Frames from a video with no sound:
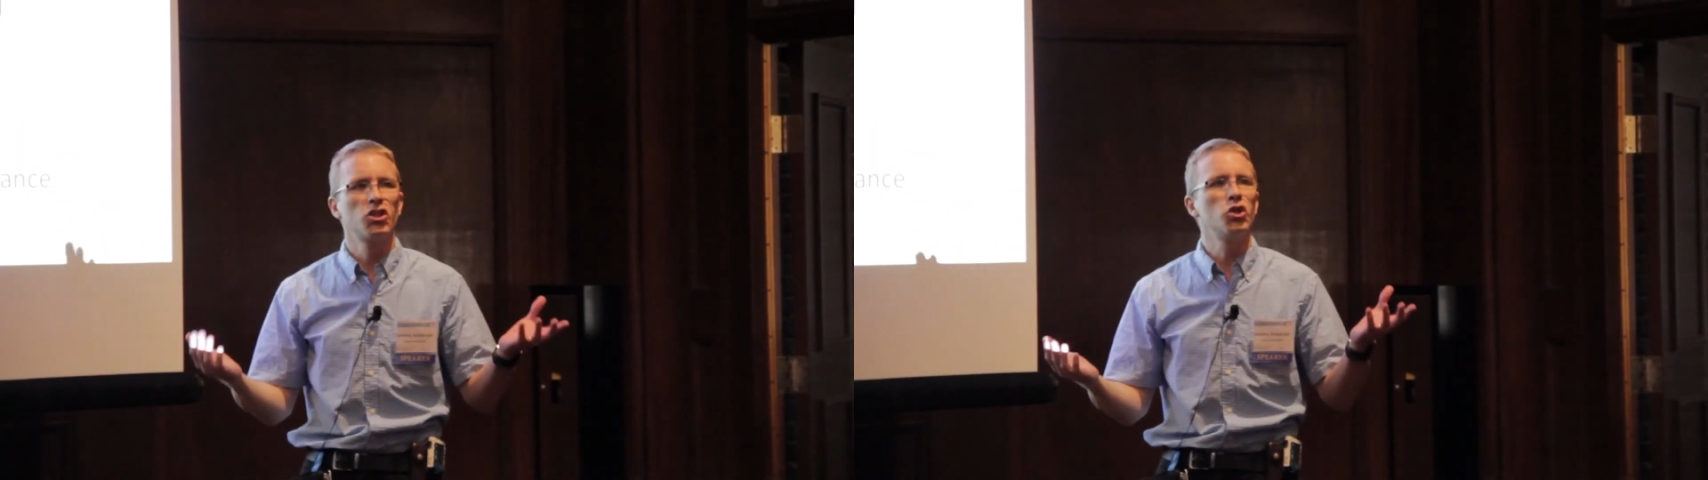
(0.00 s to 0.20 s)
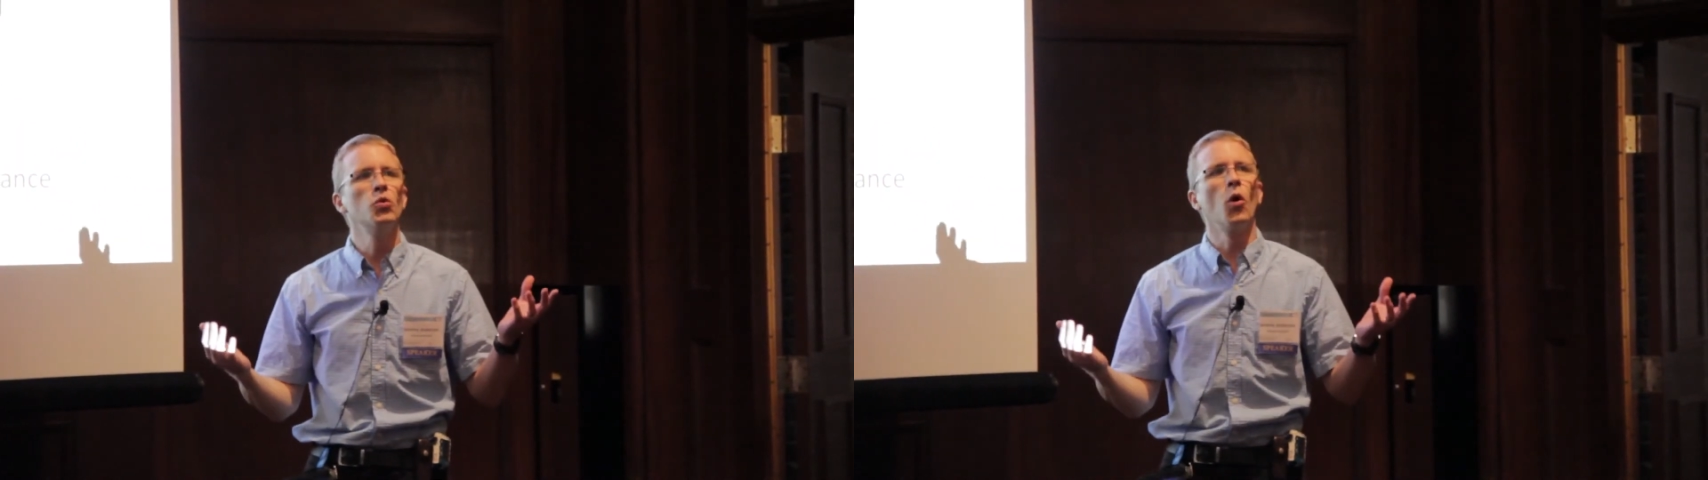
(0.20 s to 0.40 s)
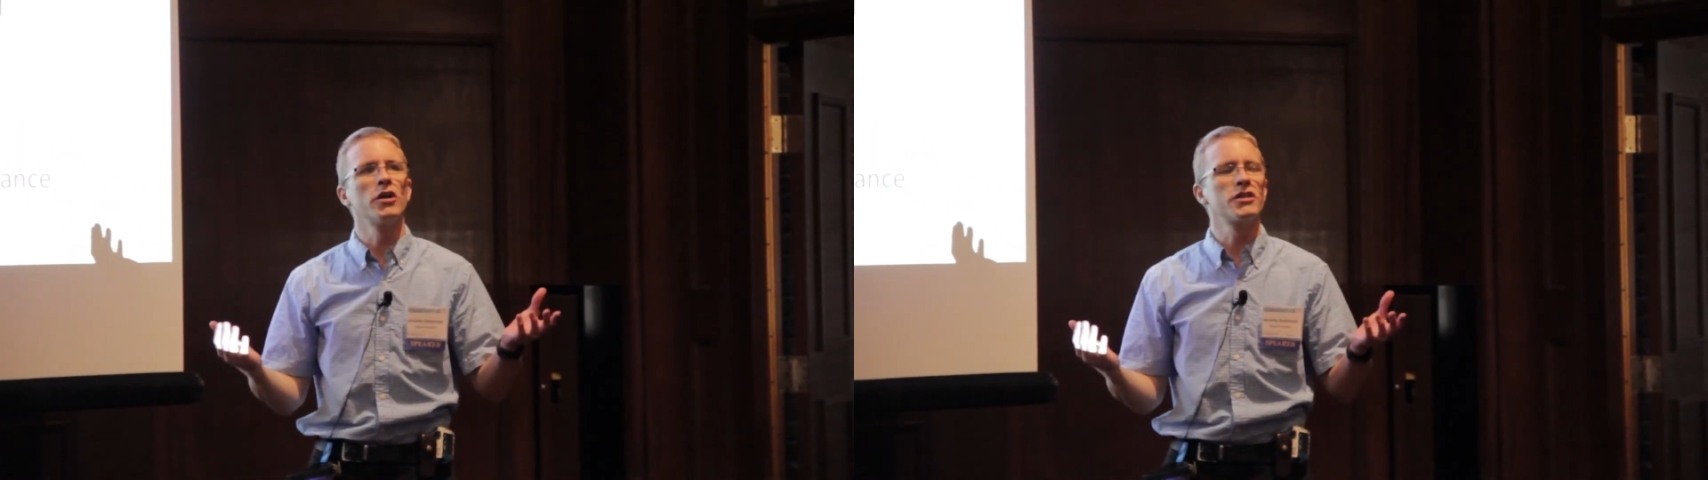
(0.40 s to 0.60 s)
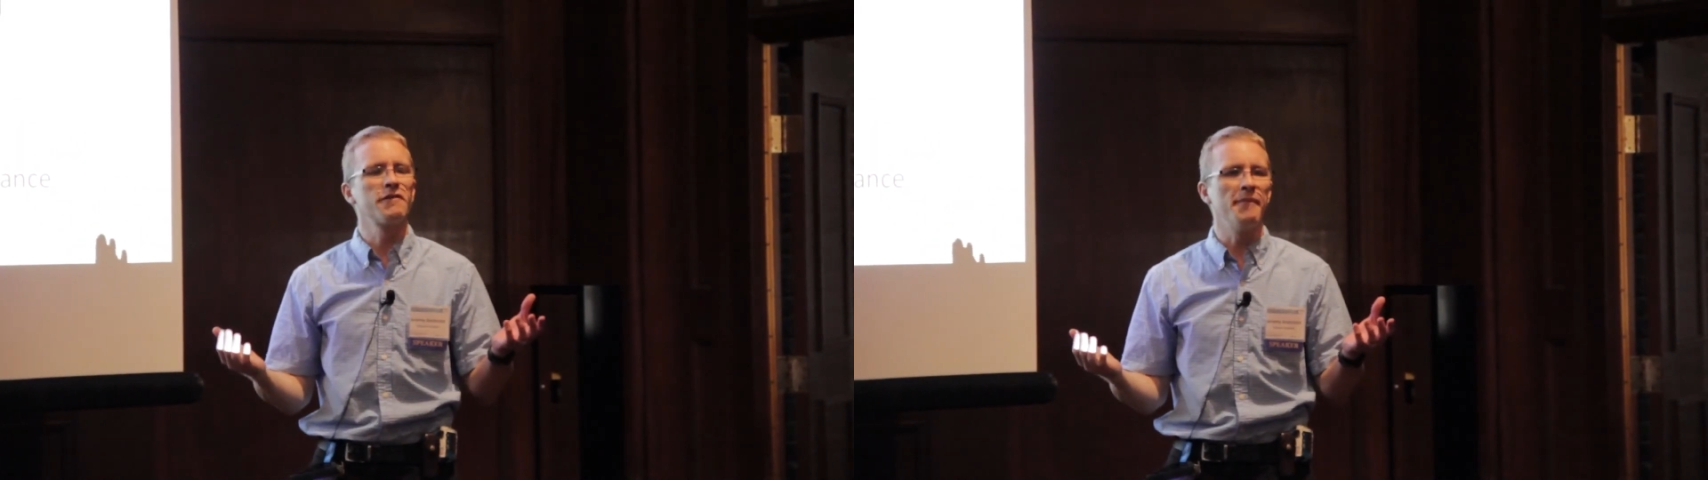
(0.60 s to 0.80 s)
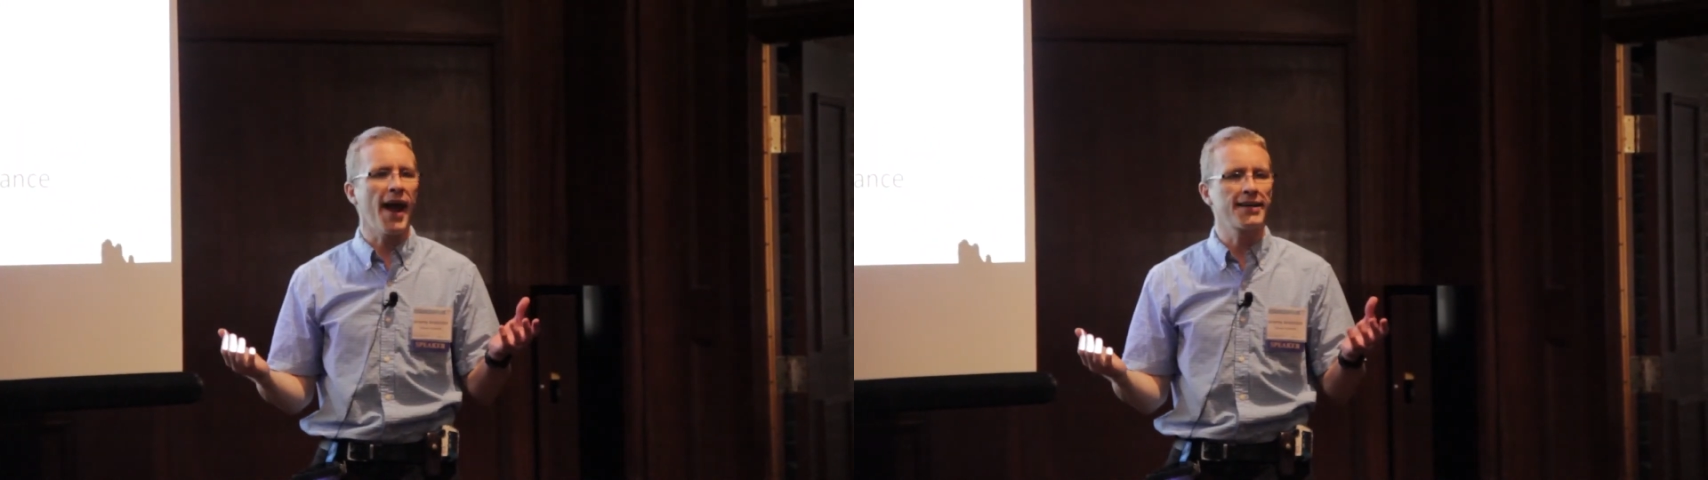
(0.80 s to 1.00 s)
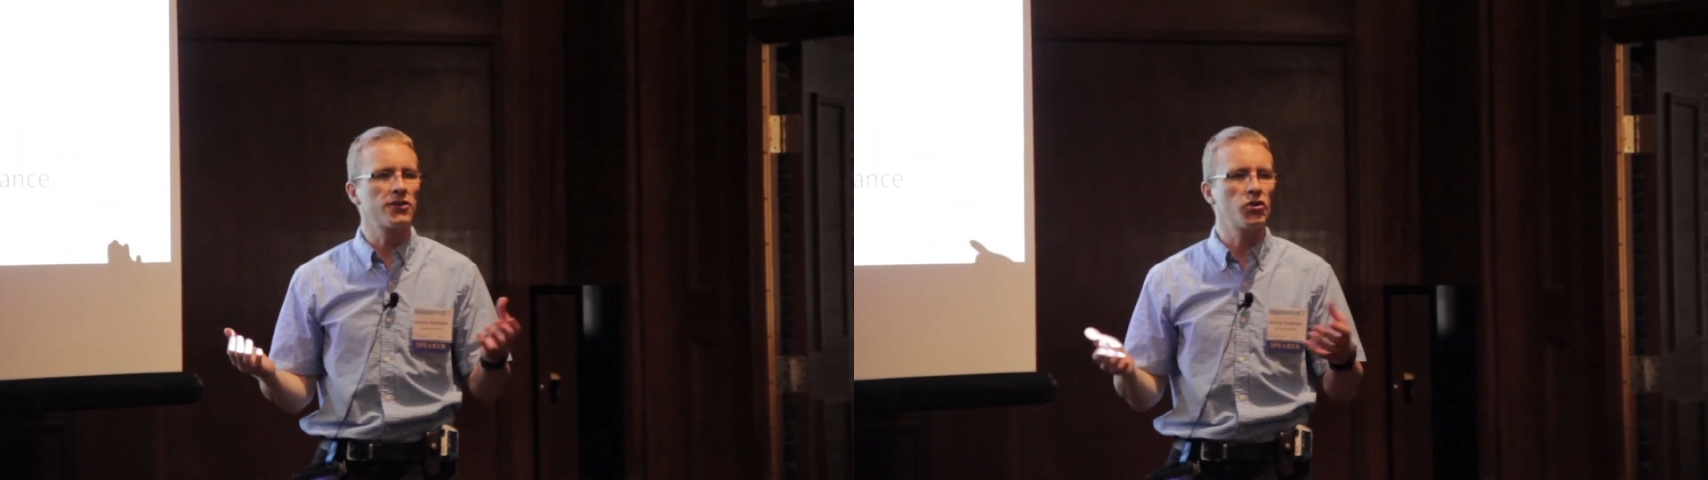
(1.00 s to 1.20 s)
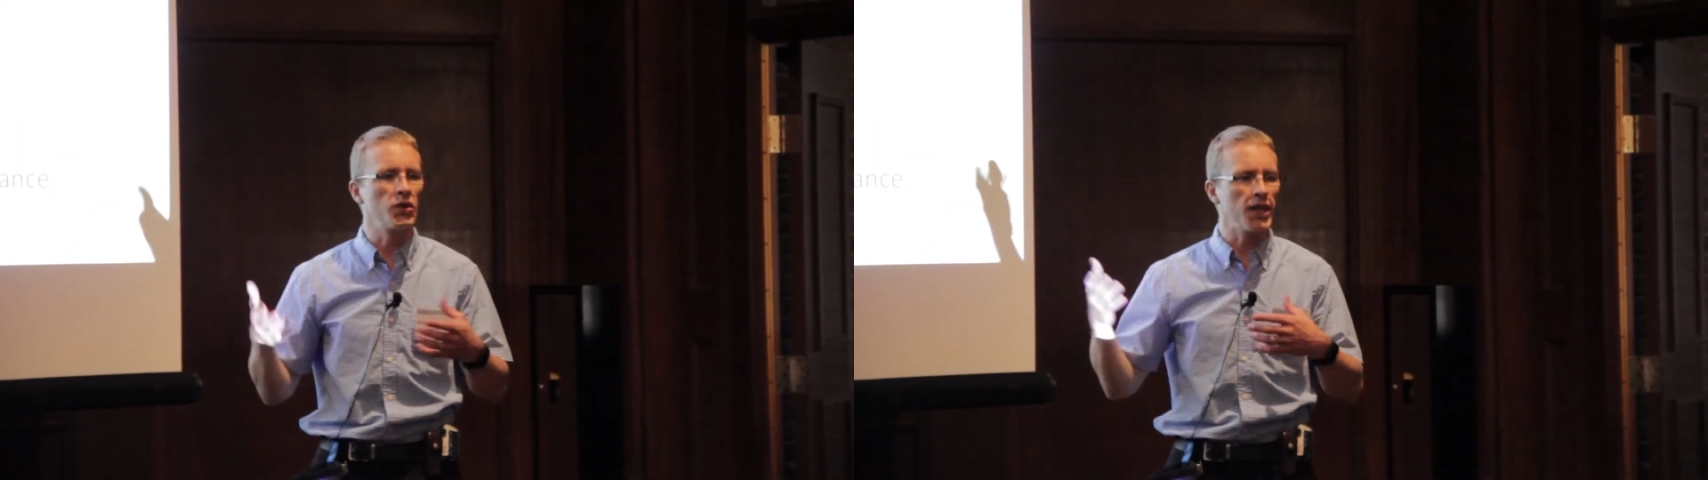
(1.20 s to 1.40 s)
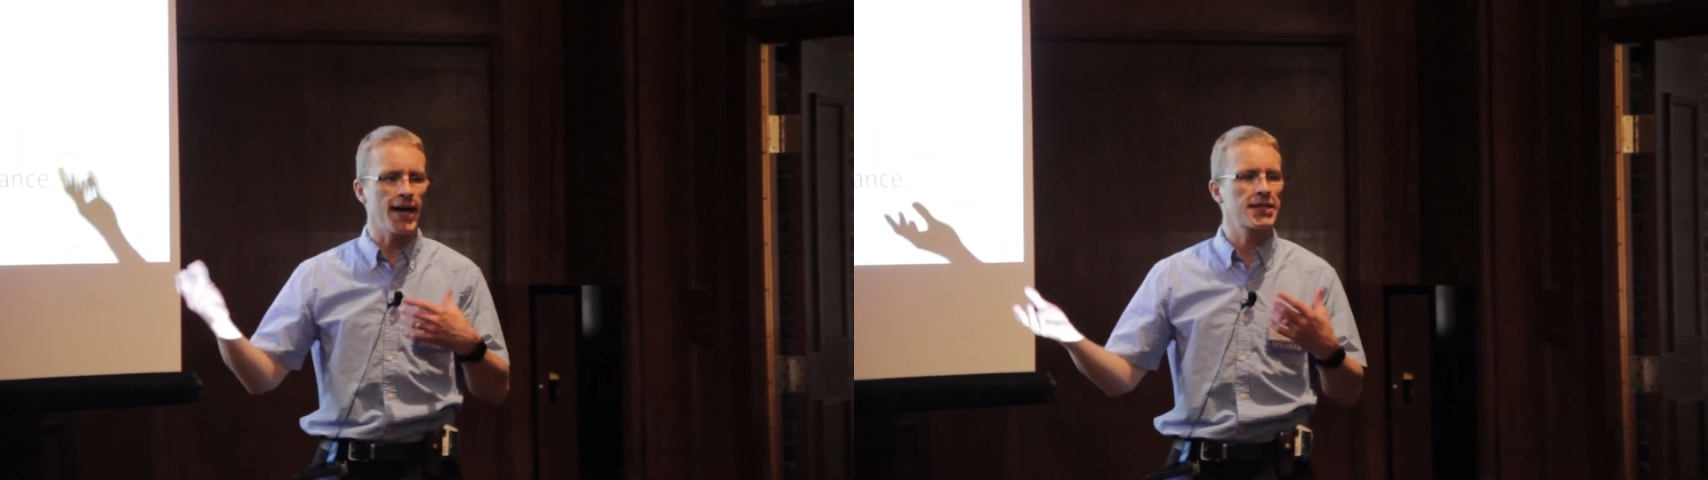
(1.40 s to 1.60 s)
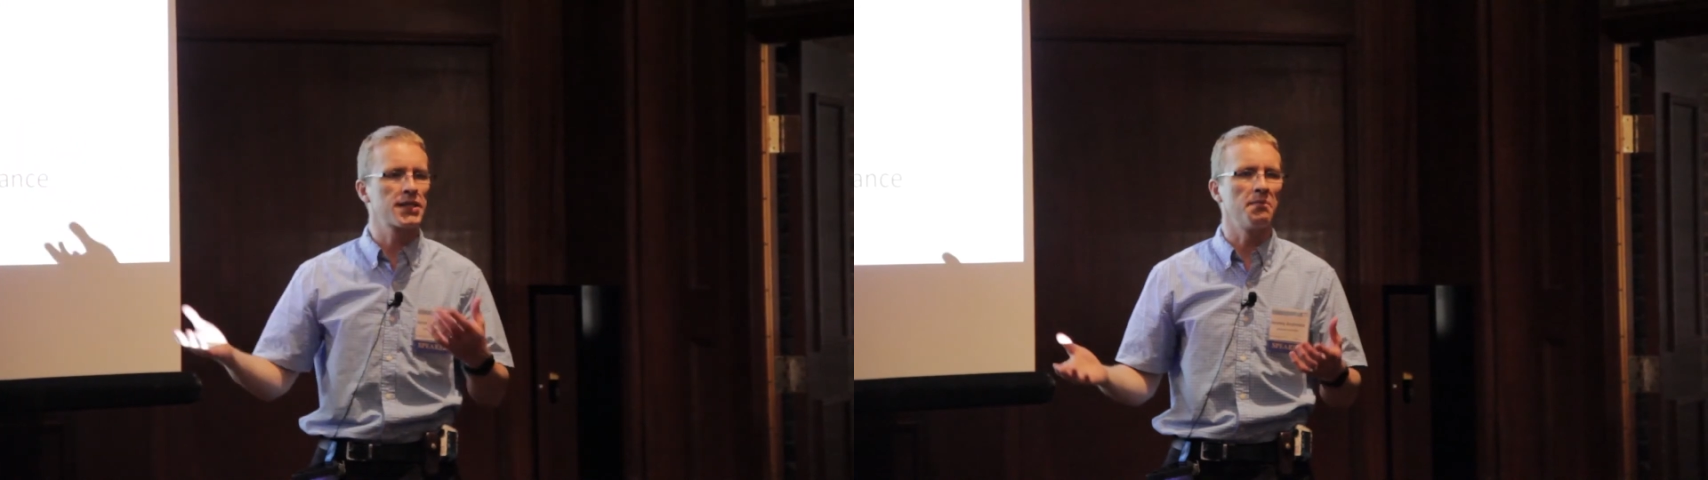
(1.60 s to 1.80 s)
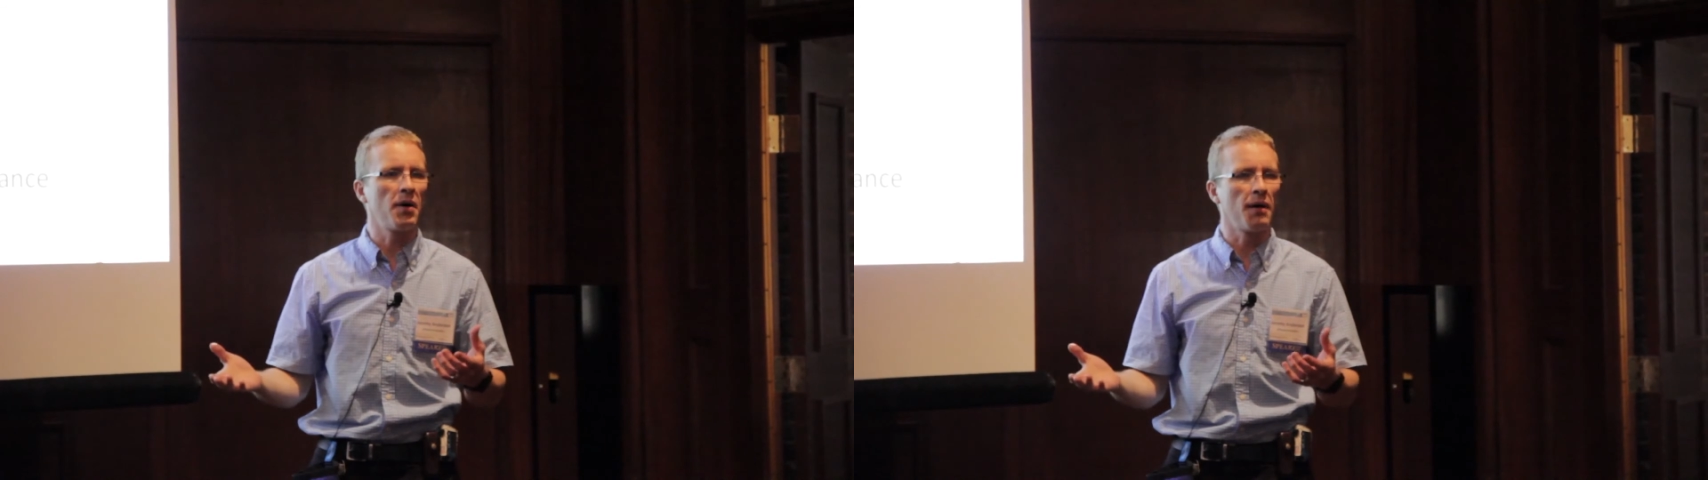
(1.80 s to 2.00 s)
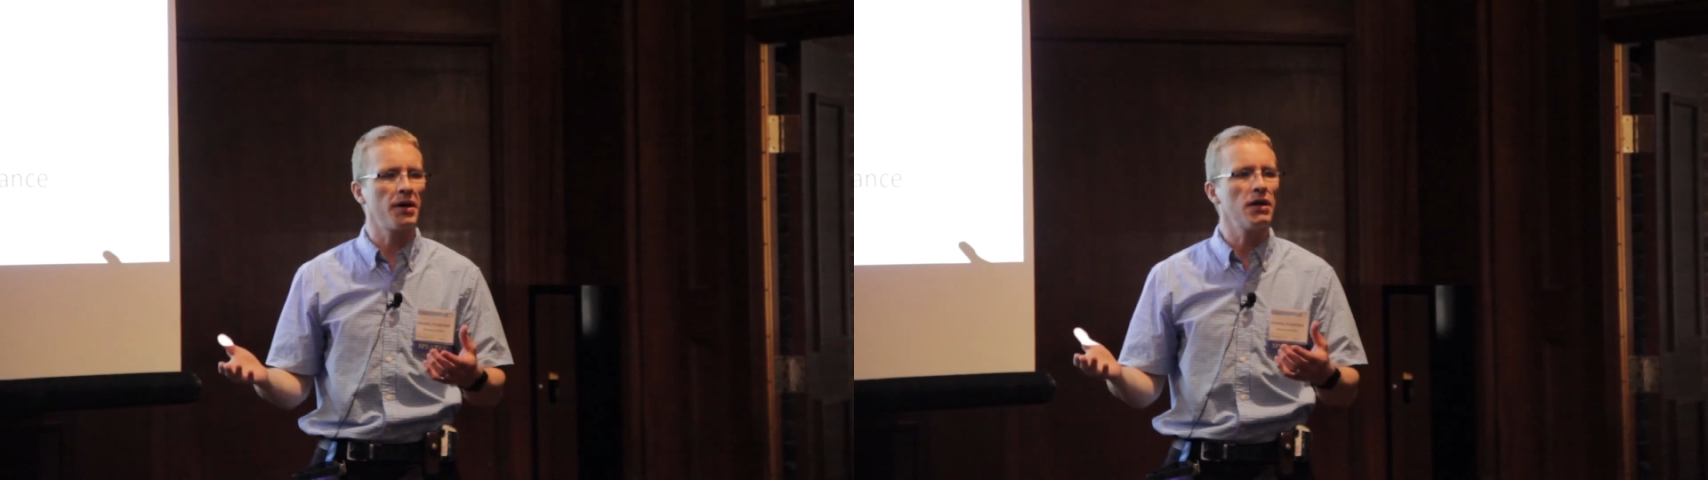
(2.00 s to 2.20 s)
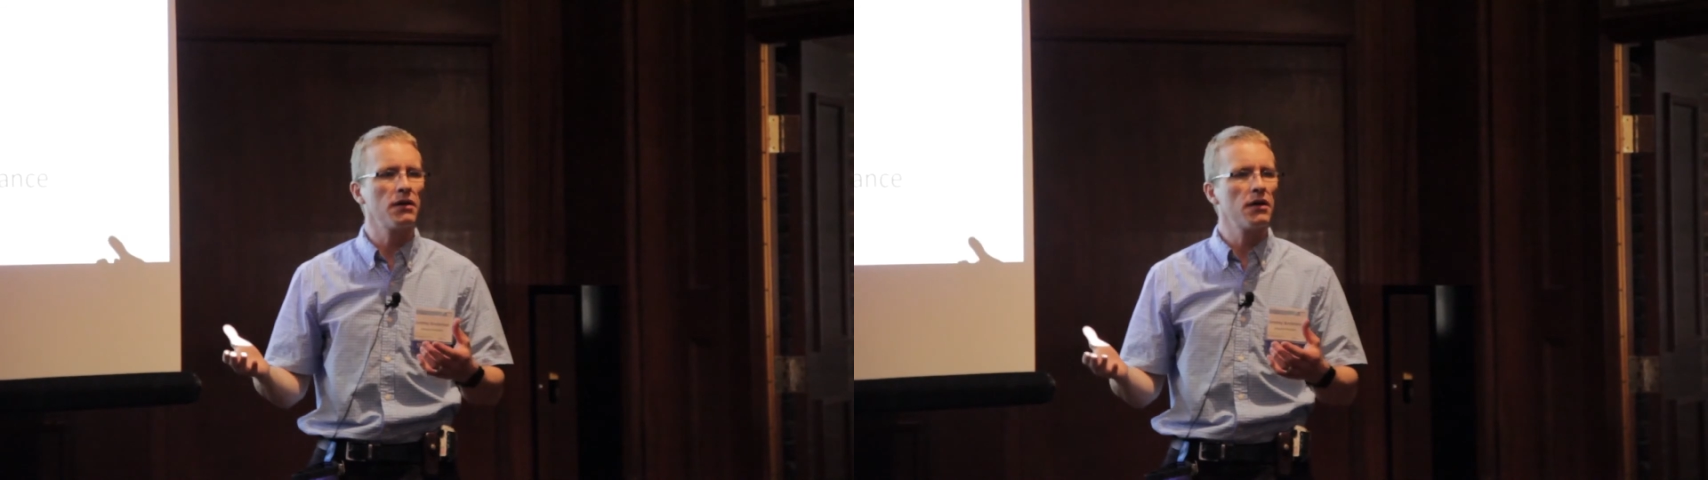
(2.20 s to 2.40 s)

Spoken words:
2 orders of magnitude less than Puppet.